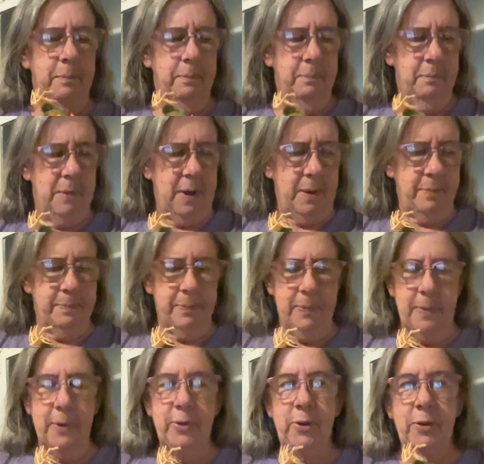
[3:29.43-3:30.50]
But
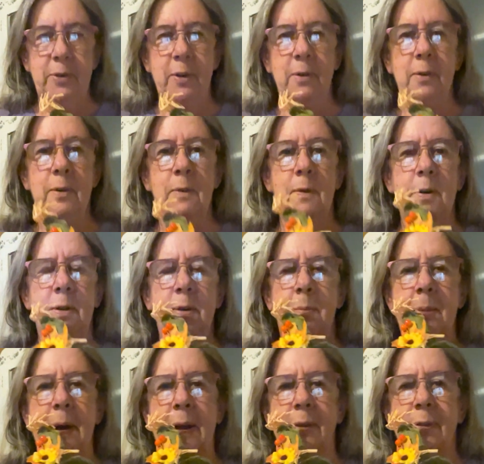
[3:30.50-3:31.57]
she's going to go on the
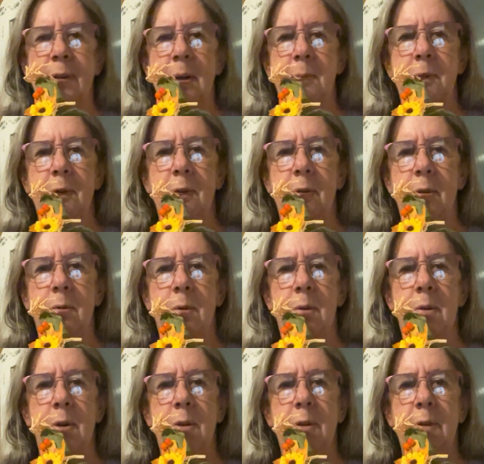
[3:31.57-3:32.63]
basket. I'm going to glue her
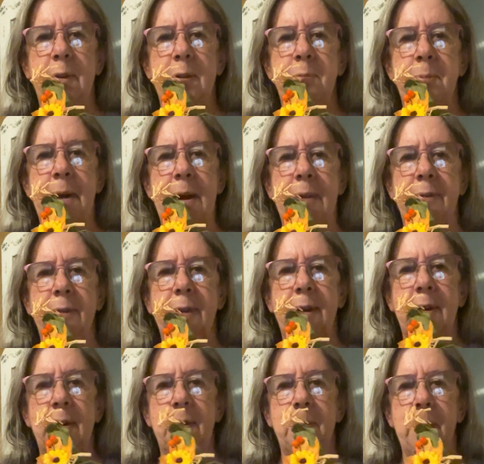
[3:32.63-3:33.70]
onto this basket.